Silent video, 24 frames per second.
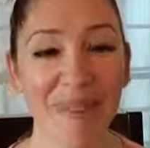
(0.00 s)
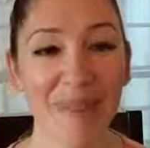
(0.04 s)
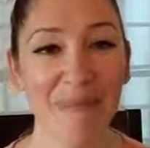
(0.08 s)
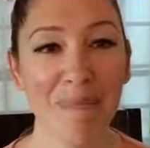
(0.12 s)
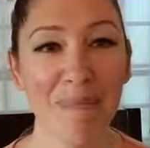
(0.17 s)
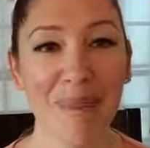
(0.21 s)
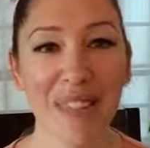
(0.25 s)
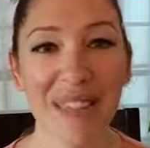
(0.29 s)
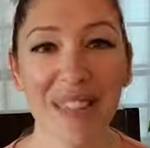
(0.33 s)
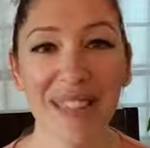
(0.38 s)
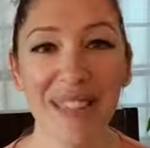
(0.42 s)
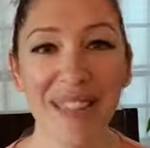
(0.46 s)

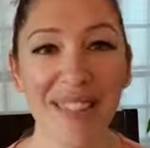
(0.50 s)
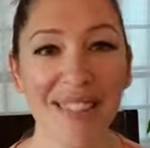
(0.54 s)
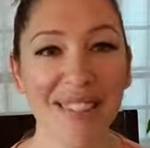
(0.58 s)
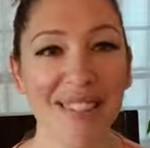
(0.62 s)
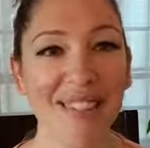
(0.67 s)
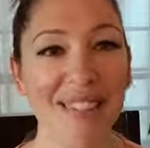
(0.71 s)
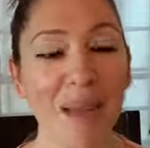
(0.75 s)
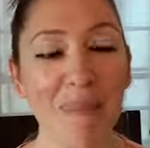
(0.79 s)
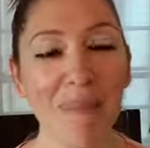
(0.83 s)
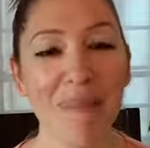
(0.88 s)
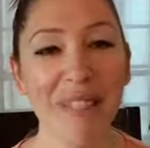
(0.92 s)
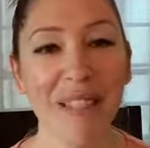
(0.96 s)
Being
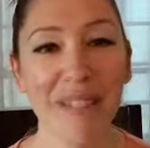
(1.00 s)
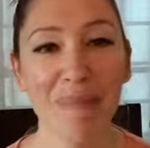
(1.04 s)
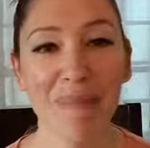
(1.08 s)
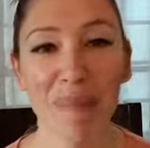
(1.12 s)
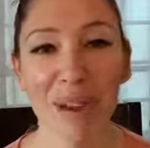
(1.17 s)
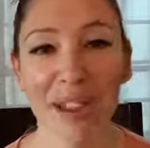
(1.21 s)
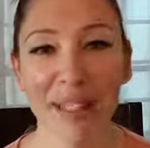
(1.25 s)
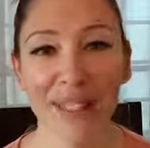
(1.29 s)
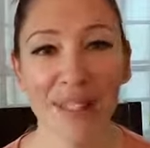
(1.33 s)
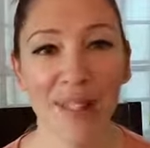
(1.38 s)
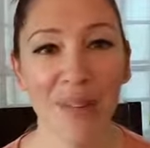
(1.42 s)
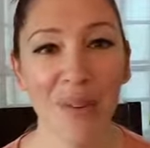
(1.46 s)
accepted
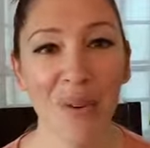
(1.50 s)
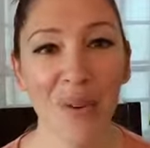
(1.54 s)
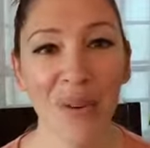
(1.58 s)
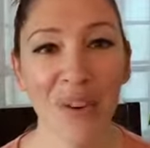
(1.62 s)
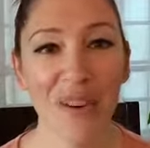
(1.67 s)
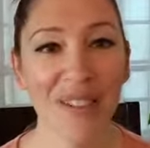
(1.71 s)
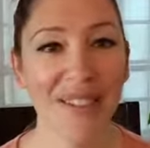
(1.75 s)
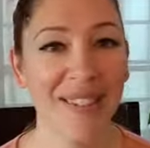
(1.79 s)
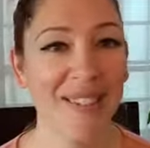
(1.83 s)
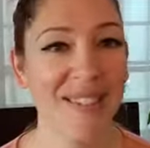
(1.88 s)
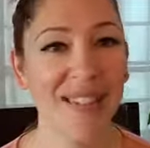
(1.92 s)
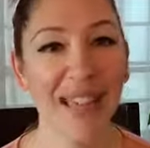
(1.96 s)
by the
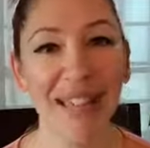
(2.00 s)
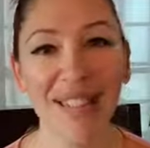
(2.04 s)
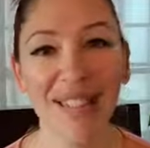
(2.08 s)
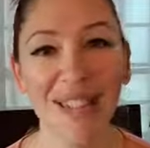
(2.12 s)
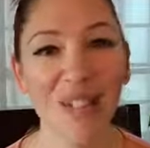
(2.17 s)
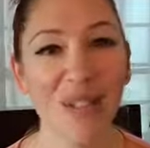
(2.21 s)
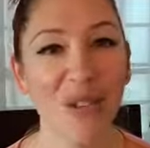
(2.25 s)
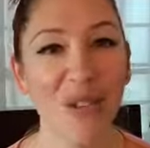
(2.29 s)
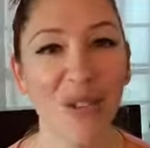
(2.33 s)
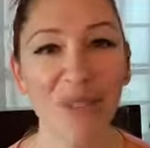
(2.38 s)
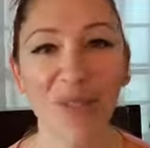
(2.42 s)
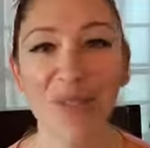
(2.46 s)
Lord sets
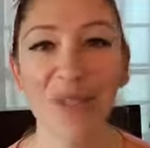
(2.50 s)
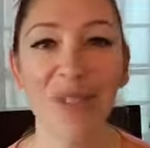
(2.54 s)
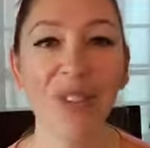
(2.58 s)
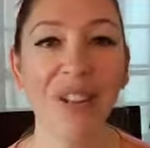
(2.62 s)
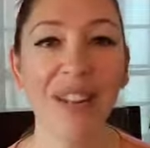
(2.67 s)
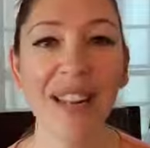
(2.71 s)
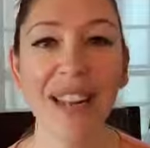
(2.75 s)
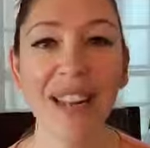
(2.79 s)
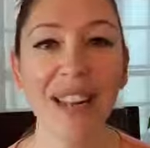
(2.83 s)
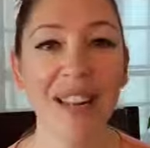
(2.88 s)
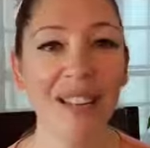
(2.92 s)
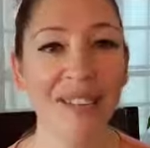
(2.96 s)
you
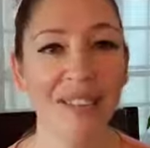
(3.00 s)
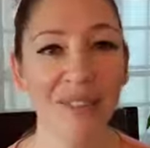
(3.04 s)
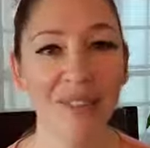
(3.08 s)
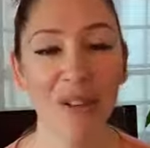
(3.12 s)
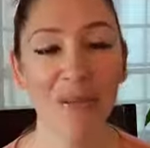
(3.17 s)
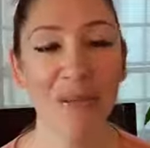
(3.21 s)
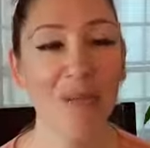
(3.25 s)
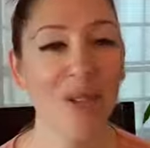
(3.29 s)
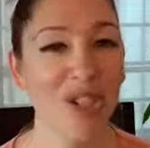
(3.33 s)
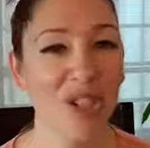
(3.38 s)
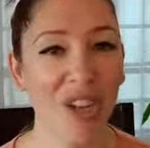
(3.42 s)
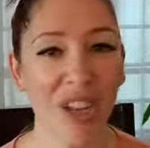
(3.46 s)
free
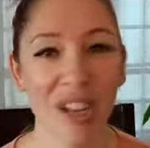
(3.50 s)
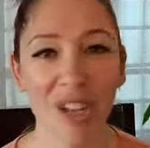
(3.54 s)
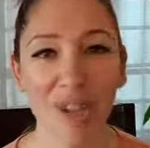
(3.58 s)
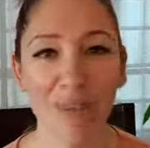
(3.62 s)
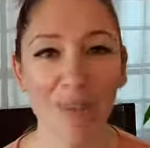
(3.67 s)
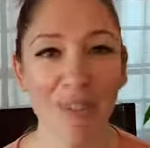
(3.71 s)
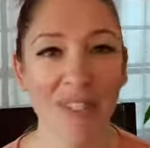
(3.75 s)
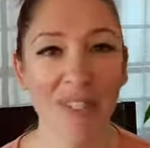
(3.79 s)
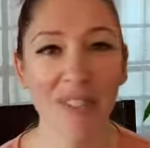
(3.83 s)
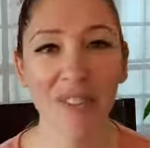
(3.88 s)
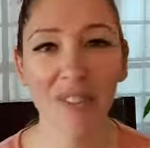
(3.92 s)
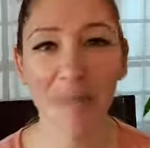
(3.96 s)
from
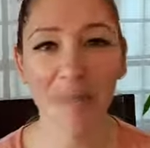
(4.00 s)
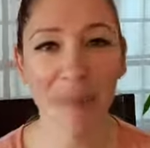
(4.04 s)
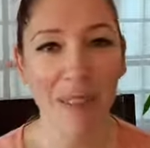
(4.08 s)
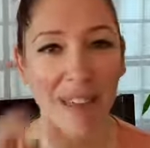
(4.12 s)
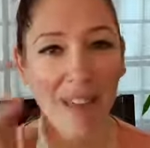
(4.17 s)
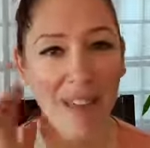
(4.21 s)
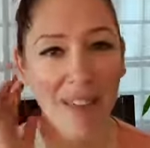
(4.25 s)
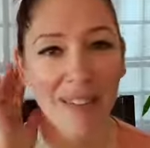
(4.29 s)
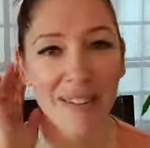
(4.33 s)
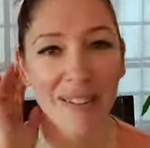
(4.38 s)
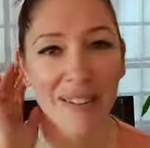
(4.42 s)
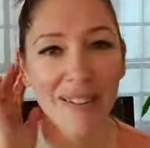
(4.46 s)
judgment of
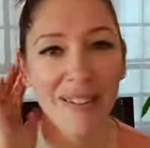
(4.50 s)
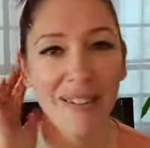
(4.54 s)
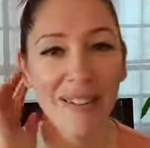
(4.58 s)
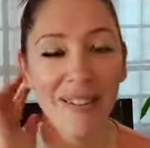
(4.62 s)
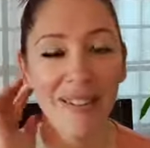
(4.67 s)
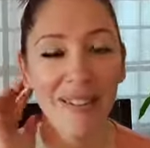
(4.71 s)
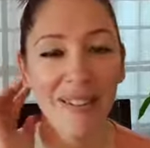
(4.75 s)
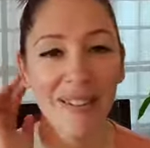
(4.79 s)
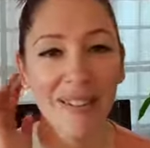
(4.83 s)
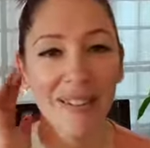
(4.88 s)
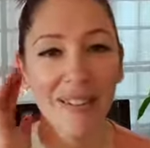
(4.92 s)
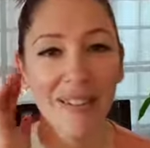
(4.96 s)
man
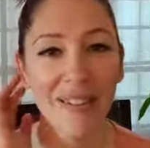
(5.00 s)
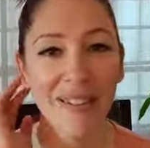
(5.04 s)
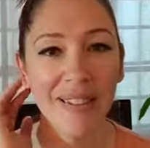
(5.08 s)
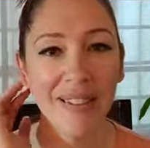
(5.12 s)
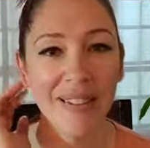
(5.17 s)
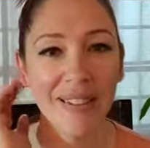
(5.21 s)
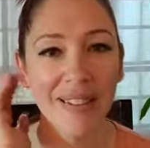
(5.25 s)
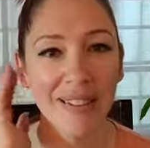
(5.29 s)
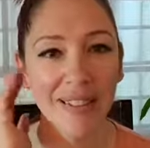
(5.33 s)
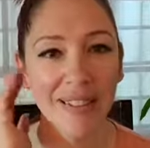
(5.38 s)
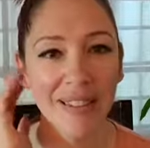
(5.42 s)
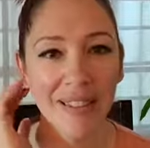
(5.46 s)

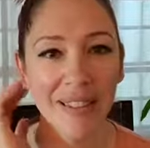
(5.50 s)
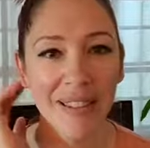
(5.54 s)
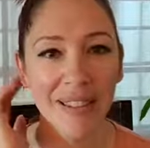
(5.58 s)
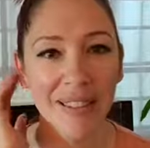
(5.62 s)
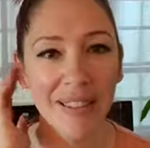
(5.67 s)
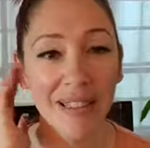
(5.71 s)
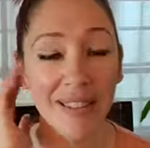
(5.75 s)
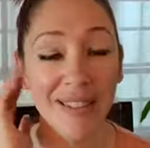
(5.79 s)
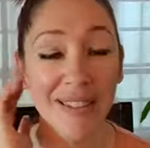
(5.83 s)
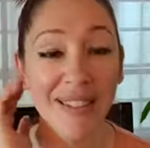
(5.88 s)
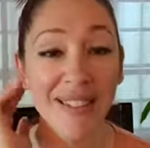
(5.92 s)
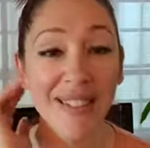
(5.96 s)

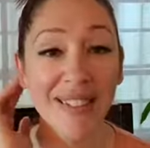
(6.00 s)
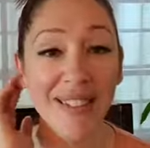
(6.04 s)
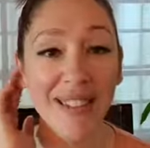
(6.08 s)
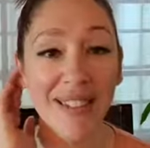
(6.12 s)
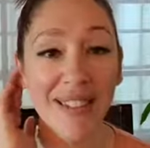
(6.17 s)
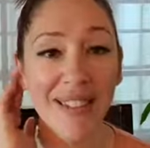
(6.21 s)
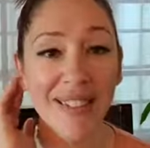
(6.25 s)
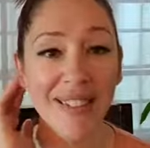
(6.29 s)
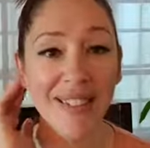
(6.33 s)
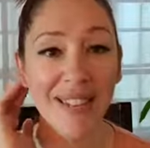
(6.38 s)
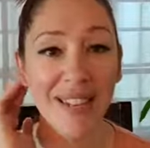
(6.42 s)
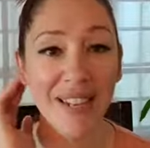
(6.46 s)
that still
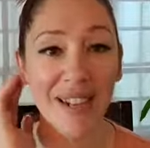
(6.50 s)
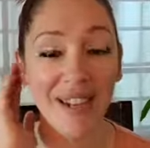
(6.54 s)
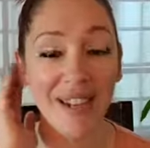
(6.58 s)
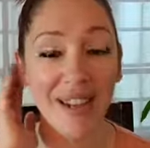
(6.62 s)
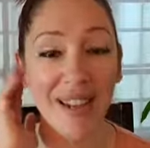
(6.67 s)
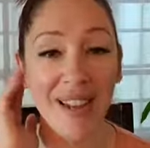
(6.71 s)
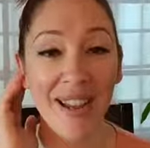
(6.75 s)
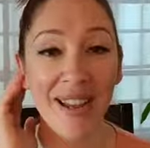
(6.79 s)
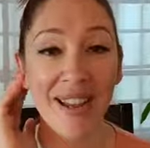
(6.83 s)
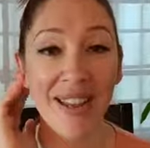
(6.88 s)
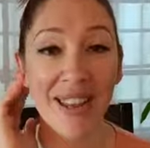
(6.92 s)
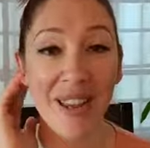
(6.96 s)
is an
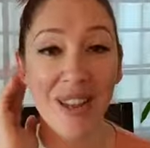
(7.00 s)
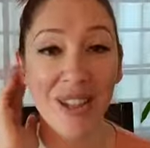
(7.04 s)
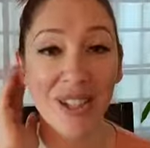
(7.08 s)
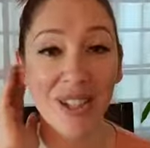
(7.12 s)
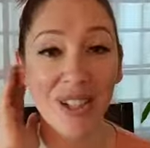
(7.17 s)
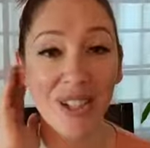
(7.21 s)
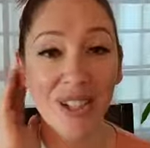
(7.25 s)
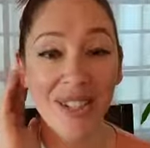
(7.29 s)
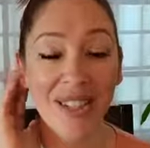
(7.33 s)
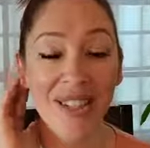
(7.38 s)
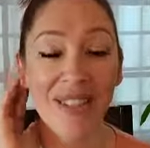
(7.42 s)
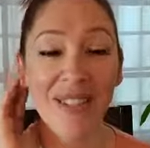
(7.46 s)
area
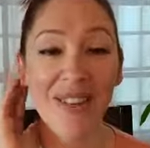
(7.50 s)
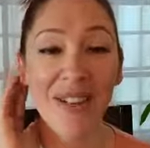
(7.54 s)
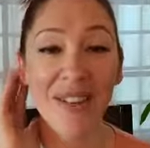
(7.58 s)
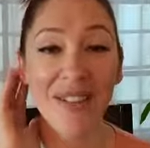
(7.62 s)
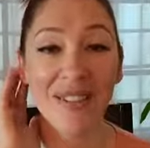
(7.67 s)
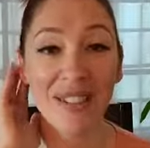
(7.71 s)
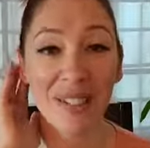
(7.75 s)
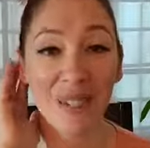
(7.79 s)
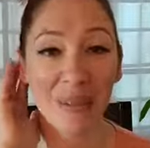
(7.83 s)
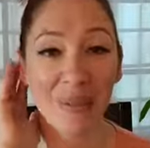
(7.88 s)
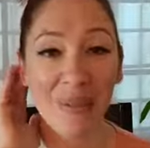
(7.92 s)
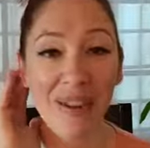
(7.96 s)
occasionally that I'll
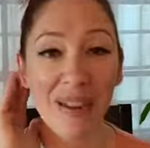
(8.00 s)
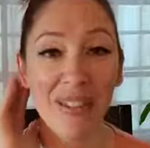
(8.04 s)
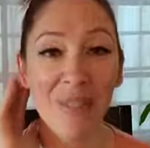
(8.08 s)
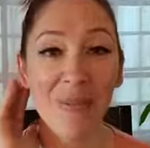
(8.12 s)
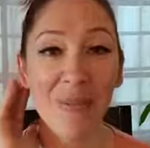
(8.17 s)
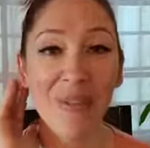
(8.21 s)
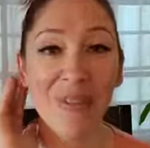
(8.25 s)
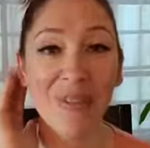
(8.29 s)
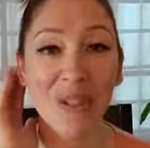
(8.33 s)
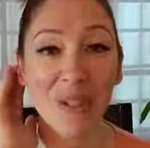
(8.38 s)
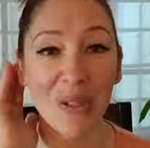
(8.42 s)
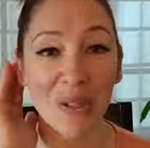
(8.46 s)
deal with
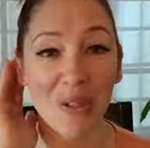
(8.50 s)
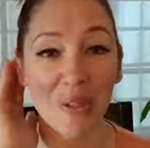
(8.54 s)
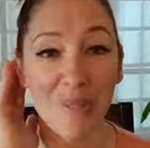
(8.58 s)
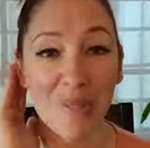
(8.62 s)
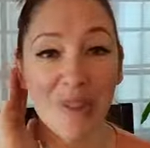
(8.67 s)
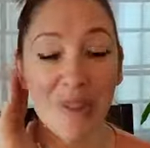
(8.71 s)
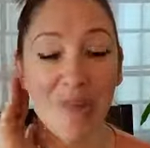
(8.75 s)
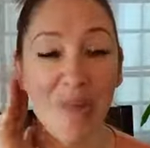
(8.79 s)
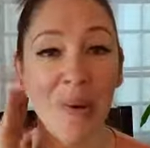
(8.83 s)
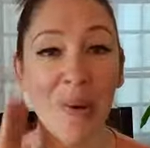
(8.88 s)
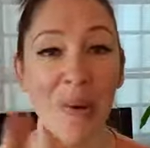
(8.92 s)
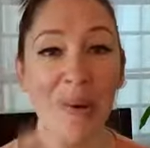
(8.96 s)
with certain
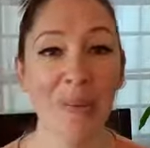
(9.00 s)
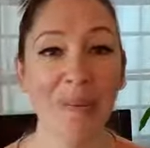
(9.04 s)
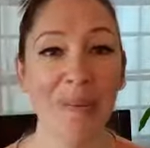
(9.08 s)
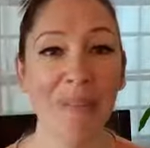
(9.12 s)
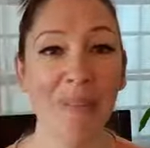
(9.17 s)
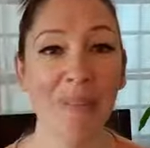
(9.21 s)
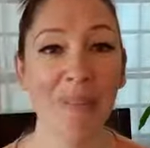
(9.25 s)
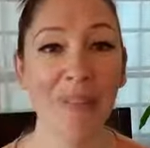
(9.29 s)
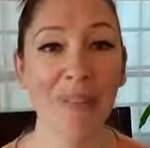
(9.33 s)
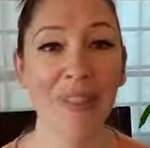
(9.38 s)
people.